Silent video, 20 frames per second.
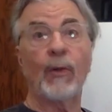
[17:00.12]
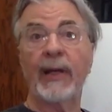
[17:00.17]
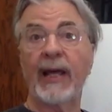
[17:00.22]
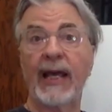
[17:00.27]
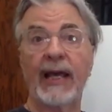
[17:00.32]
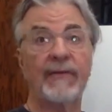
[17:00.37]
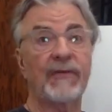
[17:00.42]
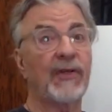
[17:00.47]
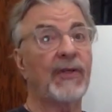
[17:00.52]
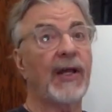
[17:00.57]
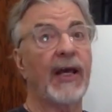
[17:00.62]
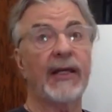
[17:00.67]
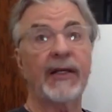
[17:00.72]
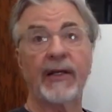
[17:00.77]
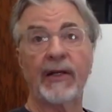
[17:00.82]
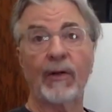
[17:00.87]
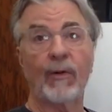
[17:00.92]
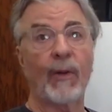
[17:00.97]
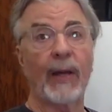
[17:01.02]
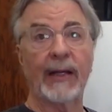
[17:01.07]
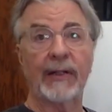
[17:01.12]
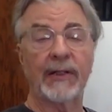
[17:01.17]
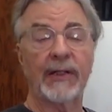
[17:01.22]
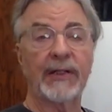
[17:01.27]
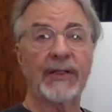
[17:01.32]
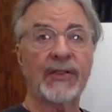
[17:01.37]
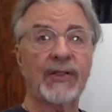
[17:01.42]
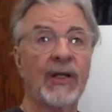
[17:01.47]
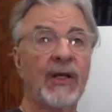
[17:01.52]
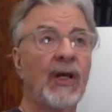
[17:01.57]
we have to take in around
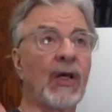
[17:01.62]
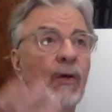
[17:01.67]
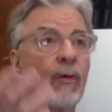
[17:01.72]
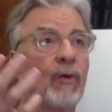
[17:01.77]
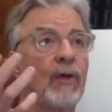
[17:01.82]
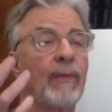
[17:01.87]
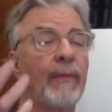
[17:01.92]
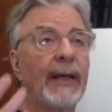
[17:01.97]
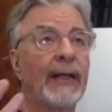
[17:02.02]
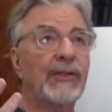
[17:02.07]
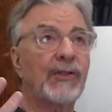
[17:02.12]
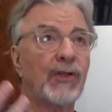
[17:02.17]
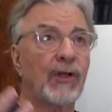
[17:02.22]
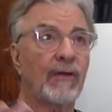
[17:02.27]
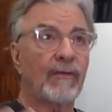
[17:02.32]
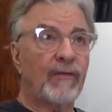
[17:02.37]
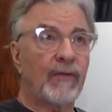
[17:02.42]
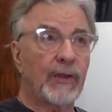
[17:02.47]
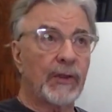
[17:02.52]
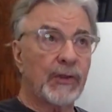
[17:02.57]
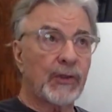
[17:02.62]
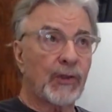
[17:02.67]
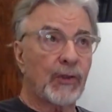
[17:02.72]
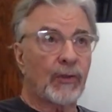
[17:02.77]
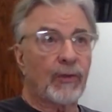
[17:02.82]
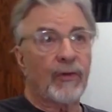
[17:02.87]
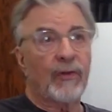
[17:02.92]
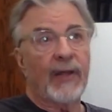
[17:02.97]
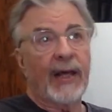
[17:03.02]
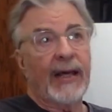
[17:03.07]
us. We imagine a
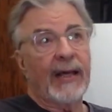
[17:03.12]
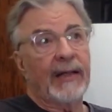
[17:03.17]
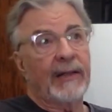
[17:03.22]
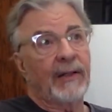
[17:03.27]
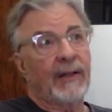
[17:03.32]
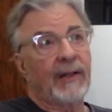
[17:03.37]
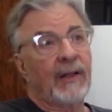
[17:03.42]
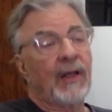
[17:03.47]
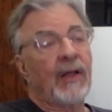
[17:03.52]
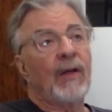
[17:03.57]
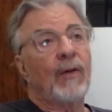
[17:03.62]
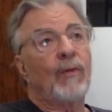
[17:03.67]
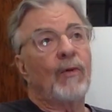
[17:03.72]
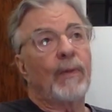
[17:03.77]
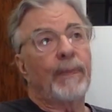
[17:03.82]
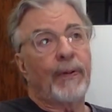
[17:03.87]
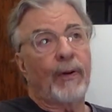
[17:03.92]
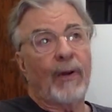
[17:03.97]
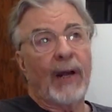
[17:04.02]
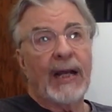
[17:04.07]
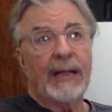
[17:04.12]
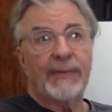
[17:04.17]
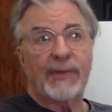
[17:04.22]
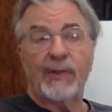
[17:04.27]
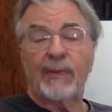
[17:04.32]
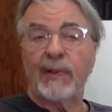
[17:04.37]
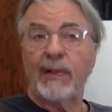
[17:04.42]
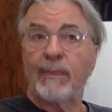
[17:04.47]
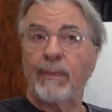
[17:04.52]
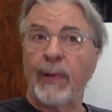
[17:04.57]
future that will perhaps
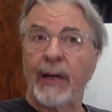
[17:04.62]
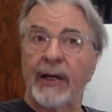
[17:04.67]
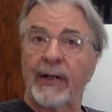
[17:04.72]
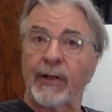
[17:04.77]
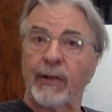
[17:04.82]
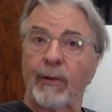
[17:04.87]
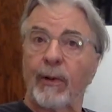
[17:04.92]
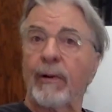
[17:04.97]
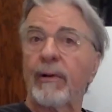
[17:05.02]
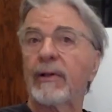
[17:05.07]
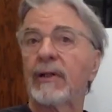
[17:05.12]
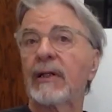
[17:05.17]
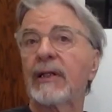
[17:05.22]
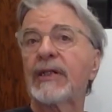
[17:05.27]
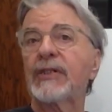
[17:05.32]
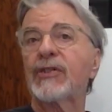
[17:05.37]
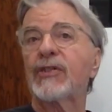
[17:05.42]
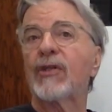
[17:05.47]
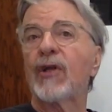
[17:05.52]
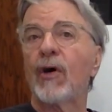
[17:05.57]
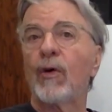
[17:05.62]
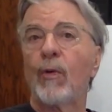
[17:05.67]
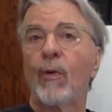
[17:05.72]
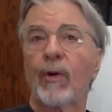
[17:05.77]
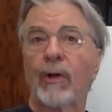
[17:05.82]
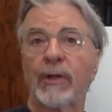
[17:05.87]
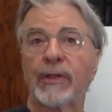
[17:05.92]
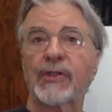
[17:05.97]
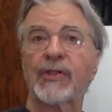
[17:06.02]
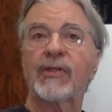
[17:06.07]
be better, or at least no
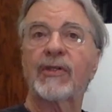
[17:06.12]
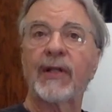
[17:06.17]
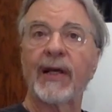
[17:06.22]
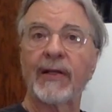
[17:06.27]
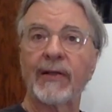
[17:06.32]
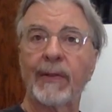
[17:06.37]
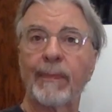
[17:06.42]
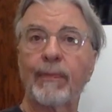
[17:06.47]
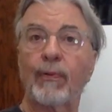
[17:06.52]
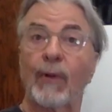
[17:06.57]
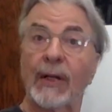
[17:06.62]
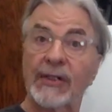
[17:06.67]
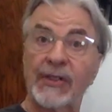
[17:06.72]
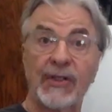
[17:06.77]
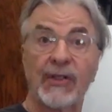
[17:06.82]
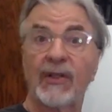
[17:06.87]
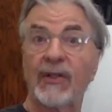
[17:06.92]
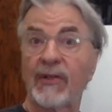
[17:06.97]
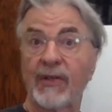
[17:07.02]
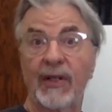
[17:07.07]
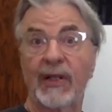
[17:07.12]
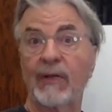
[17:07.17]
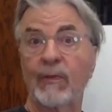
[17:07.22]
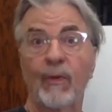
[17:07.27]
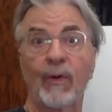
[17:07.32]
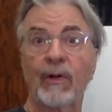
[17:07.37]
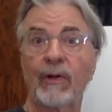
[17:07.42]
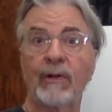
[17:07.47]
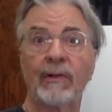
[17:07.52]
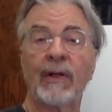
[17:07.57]
worse than the present that
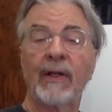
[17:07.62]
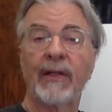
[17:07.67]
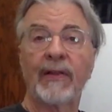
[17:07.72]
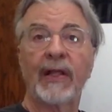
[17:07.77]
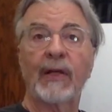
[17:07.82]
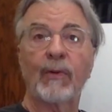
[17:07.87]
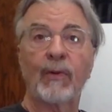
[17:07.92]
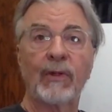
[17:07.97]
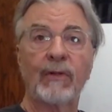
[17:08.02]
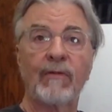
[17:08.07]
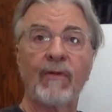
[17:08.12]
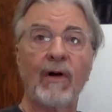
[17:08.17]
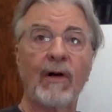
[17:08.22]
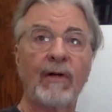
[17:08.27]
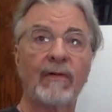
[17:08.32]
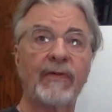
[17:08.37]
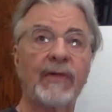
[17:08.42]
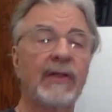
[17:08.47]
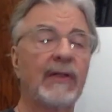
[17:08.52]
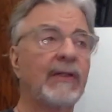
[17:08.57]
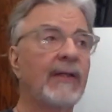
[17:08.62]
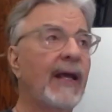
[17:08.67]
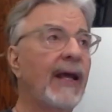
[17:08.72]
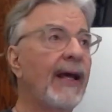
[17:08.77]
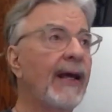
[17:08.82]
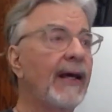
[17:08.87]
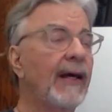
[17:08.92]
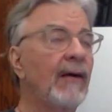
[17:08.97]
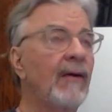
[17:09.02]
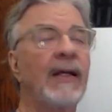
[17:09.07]
we're involved in
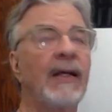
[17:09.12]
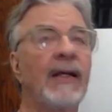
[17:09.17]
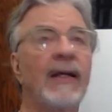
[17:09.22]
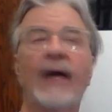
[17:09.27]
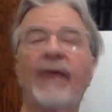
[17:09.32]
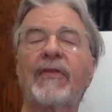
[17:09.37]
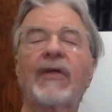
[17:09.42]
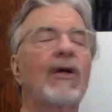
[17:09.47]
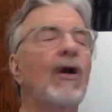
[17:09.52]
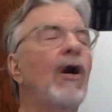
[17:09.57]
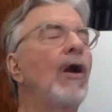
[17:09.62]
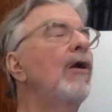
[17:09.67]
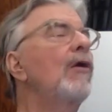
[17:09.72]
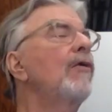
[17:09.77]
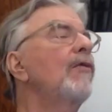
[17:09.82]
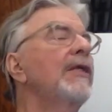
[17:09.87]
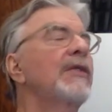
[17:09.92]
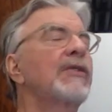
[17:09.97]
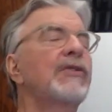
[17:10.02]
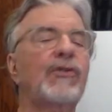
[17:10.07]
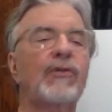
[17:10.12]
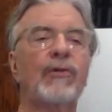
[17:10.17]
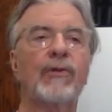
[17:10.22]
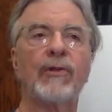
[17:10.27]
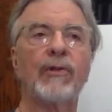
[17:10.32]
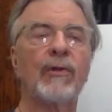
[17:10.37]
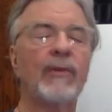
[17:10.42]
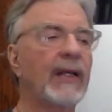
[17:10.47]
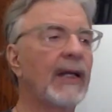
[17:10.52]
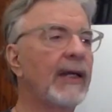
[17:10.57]
now. I think all that is
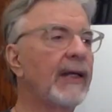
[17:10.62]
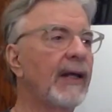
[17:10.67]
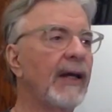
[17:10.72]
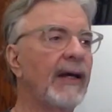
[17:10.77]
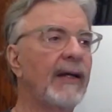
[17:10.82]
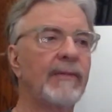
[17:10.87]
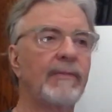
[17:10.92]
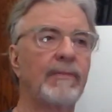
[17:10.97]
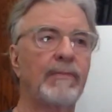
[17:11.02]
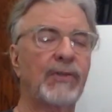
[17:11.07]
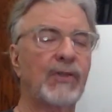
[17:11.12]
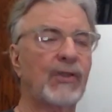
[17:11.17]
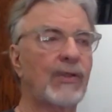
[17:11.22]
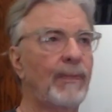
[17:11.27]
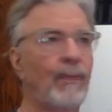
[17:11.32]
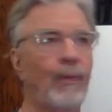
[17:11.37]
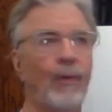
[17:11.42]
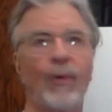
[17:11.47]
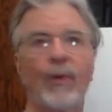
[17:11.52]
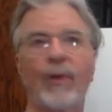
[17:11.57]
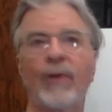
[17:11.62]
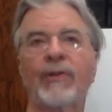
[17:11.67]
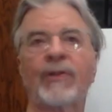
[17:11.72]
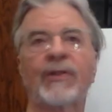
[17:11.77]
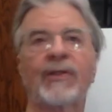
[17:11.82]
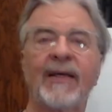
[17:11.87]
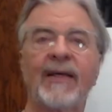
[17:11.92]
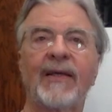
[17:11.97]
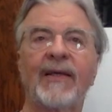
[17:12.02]
true, and I support,